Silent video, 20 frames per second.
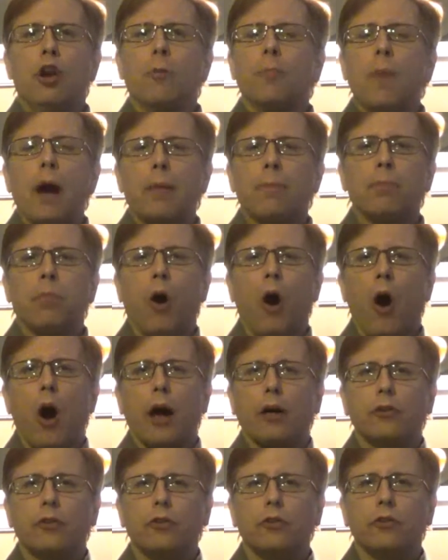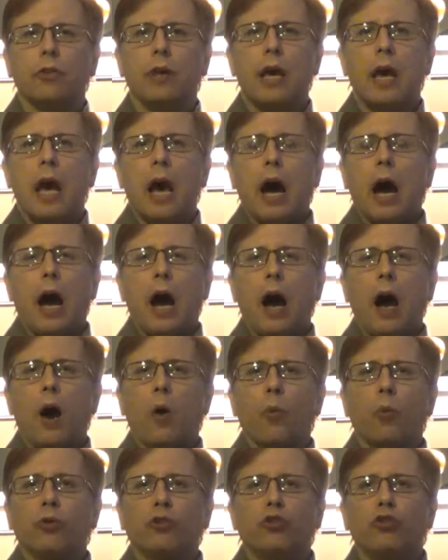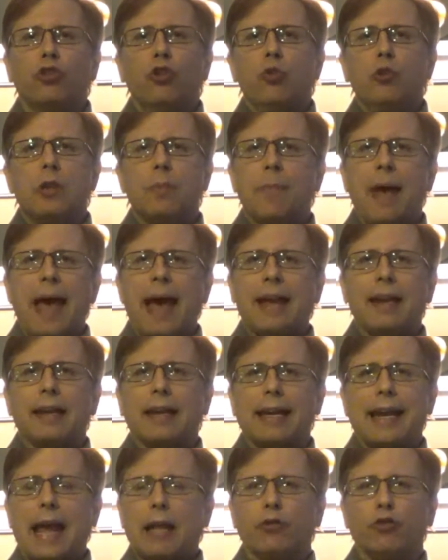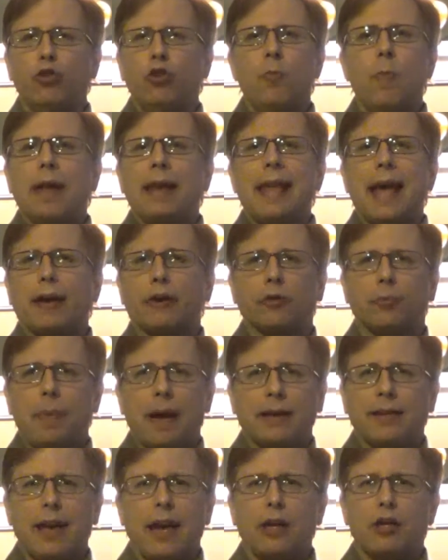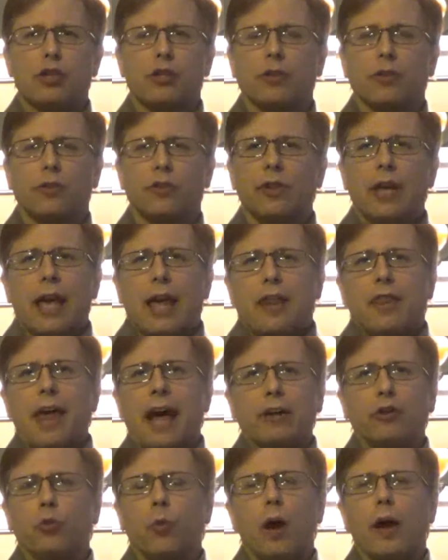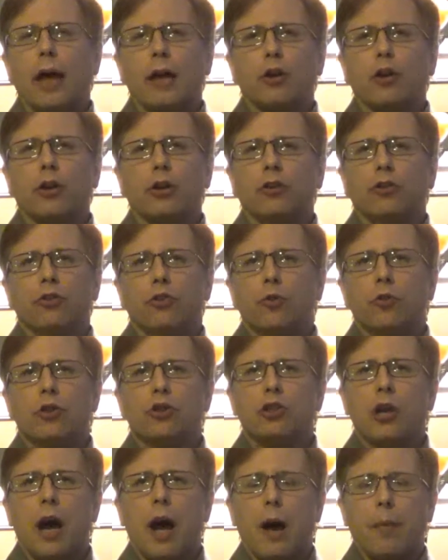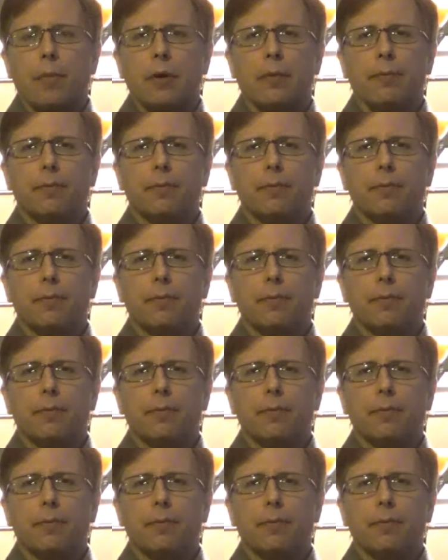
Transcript: My boss was too demanding and had too many expectations. That's why I couldn't do the job.